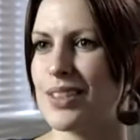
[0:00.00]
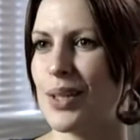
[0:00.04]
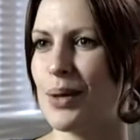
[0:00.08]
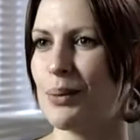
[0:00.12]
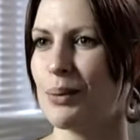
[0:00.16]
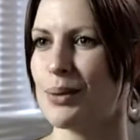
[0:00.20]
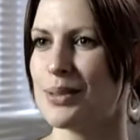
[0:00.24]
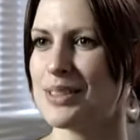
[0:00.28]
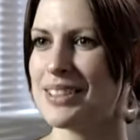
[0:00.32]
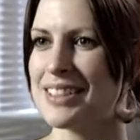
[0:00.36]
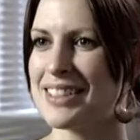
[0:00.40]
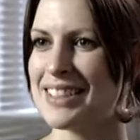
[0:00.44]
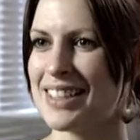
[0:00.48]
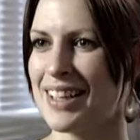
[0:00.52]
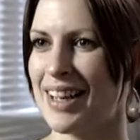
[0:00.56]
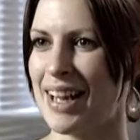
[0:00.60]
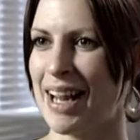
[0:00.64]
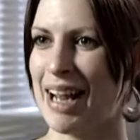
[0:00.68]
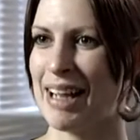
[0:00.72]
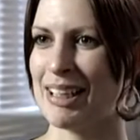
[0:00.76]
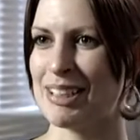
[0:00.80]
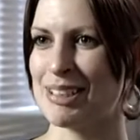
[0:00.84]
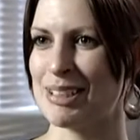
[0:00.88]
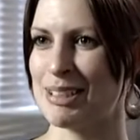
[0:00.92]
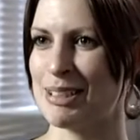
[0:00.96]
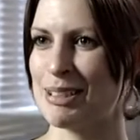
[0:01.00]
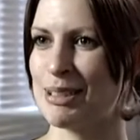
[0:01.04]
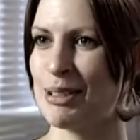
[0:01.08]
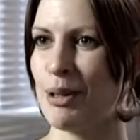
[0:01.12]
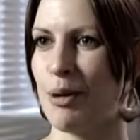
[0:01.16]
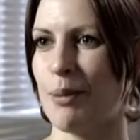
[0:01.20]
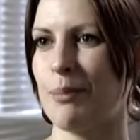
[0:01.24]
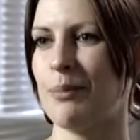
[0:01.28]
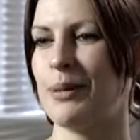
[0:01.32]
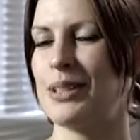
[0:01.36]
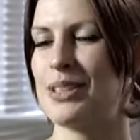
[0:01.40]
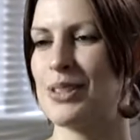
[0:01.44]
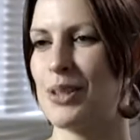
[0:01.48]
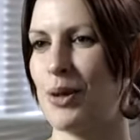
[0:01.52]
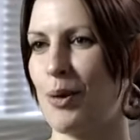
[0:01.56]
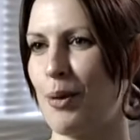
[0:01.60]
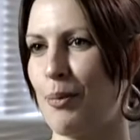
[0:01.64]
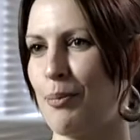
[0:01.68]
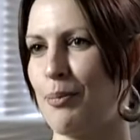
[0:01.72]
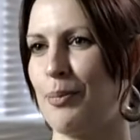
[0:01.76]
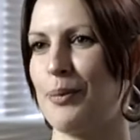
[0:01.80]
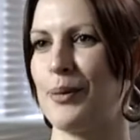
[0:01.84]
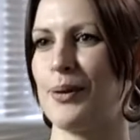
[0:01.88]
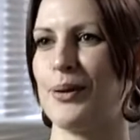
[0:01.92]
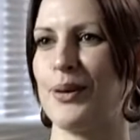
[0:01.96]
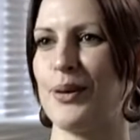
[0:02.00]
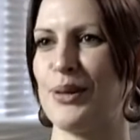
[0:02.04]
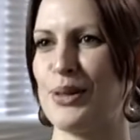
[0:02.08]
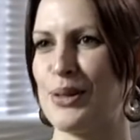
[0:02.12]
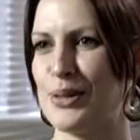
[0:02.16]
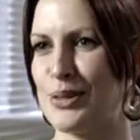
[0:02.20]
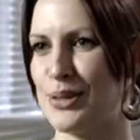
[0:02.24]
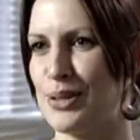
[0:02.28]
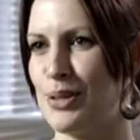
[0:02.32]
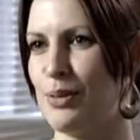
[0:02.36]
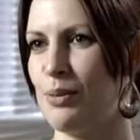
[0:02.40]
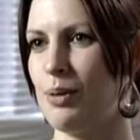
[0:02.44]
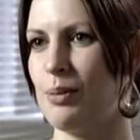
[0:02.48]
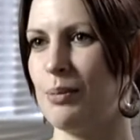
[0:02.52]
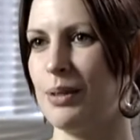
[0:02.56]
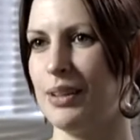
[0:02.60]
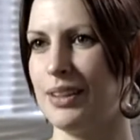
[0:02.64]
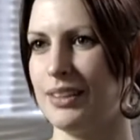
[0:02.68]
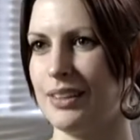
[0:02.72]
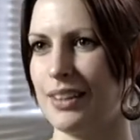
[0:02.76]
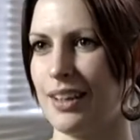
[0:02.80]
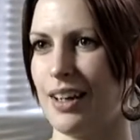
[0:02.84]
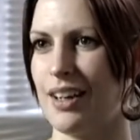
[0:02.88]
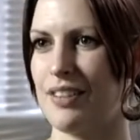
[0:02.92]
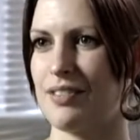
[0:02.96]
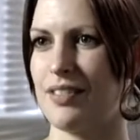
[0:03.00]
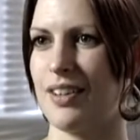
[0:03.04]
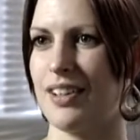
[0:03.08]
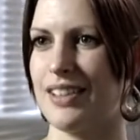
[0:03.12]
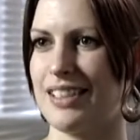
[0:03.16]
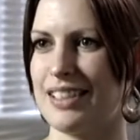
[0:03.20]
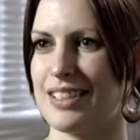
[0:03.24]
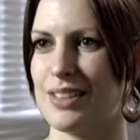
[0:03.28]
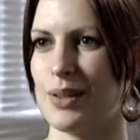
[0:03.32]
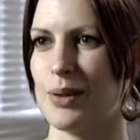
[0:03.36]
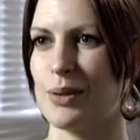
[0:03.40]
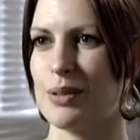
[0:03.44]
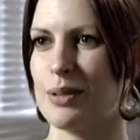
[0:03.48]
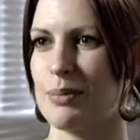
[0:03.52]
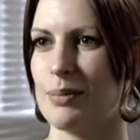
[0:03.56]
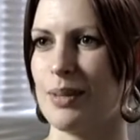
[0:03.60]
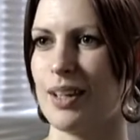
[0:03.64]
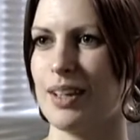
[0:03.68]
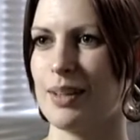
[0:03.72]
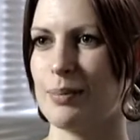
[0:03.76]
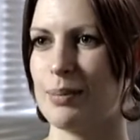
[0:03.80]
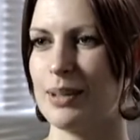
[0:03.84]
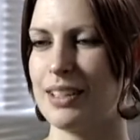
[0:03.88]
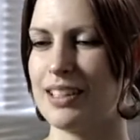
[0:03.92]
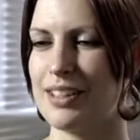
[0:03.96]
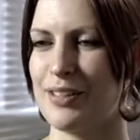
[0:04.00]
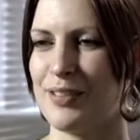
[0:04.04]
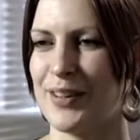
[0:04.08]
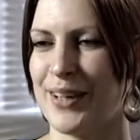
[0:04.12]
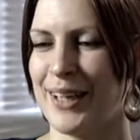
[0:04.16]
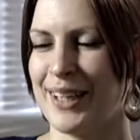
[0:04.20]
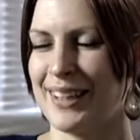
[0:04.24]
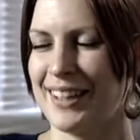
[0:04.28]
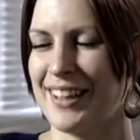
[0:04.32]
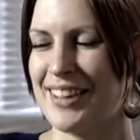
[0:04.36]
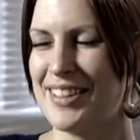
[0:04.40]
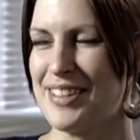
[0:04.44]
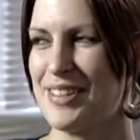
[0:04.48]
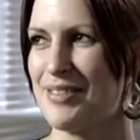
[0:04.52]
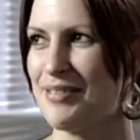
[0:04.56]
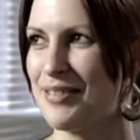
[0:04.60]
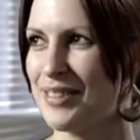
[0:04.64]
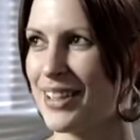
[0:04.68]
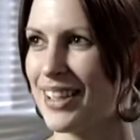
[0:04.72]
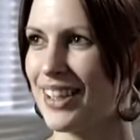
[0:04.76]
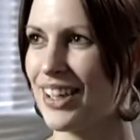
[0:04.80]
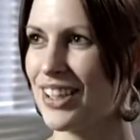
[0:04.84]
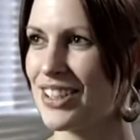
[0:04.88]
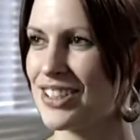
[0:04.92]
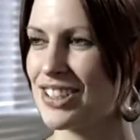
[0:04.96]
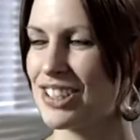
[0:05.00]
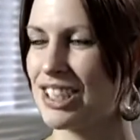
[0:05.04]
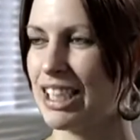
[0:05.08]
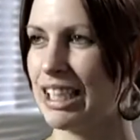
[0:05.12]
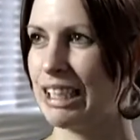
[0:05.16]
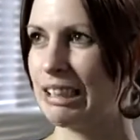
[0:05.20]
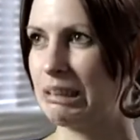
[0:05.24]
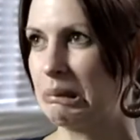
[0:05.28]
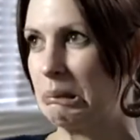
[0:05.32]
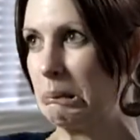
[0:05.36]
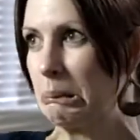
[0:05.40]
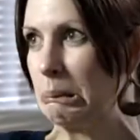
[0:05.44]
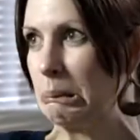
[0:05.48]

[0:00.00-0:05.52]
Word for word: so it wasn't until I actually got my job on New Woman that I finally told him that I'd been living in London for the last year.